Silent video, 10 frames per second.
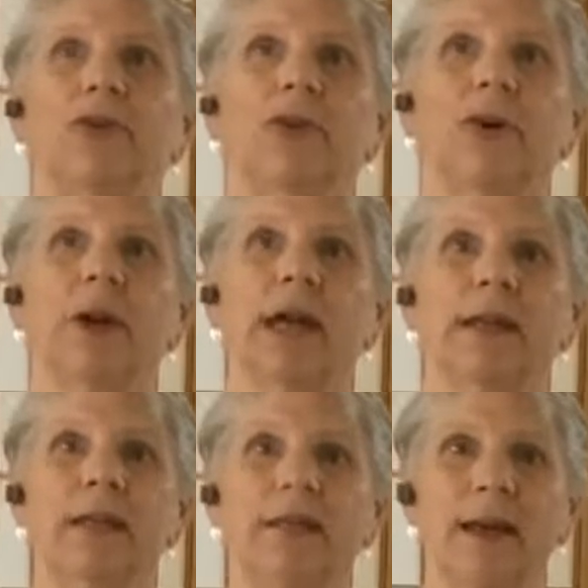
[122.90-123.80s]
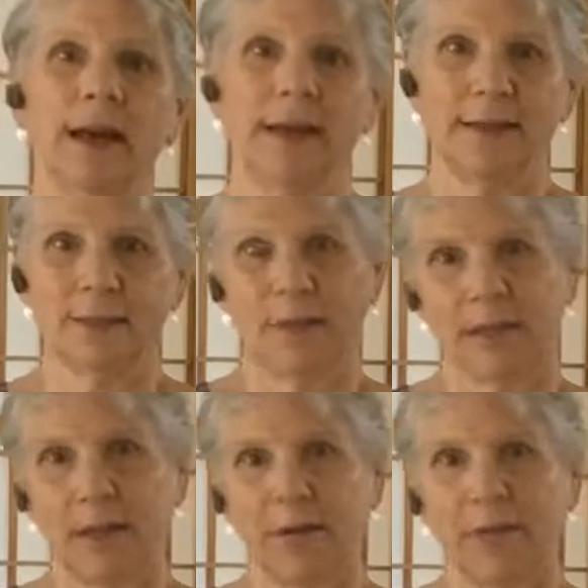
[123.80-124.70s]
for and aligns
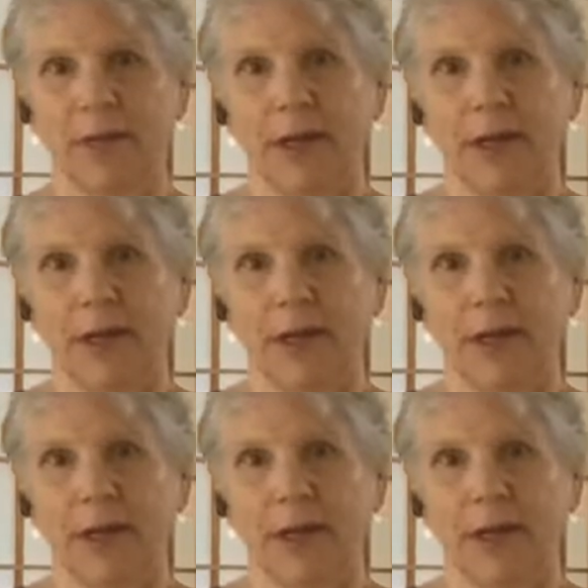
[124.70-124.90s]
himself